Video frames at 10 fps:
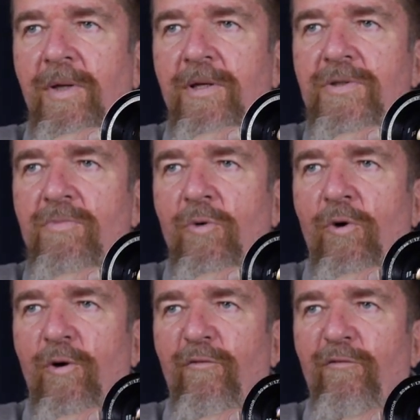is
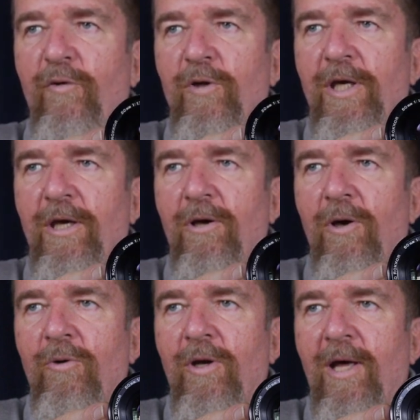more fully
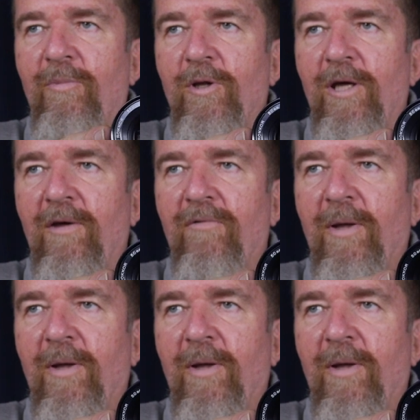coated, I believe.